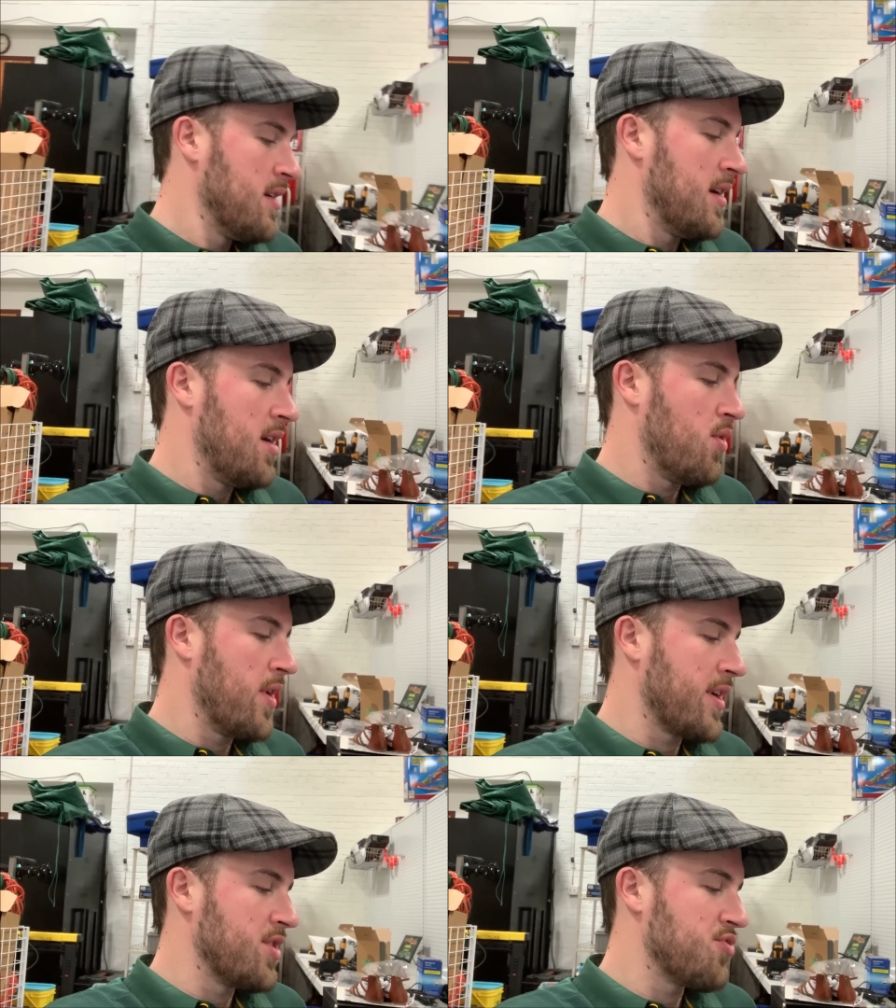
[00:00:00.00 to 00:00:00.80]
Uh,
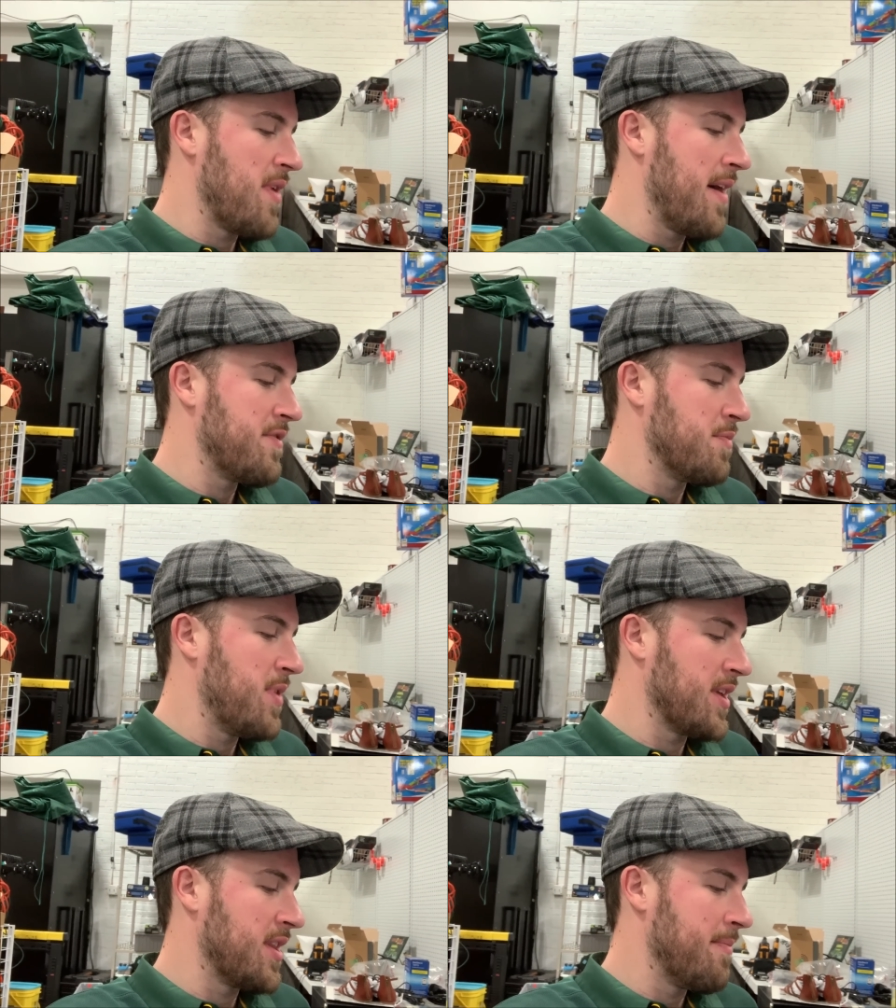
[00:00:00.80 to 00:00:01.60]
or I can drive to
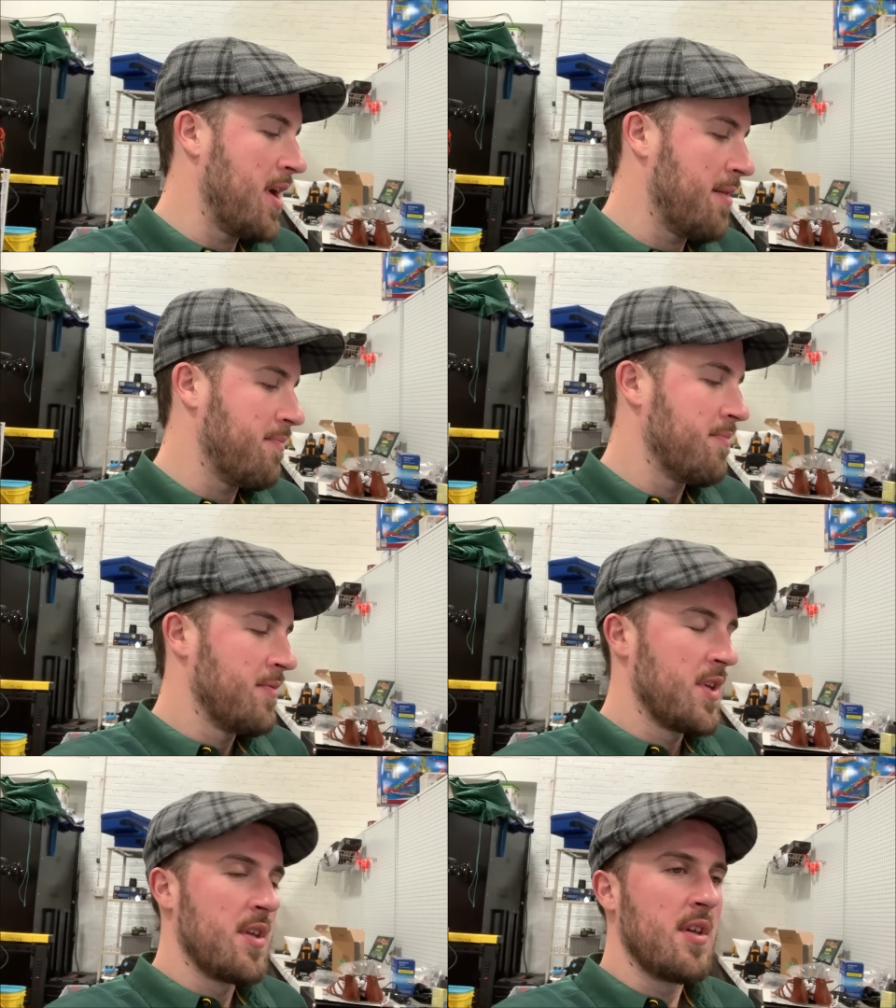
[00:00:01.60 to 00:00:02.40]
pick them up.